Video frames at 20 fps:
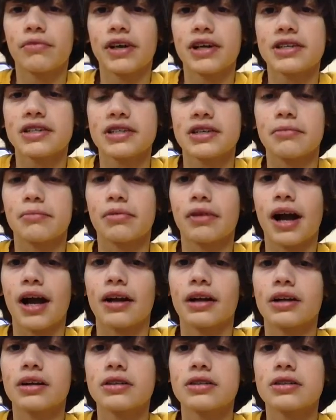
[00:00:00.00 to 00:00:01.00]
Racing
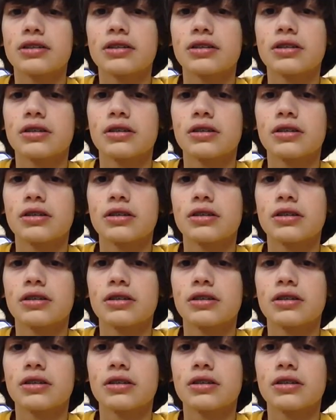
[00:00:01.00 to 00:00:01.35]
products.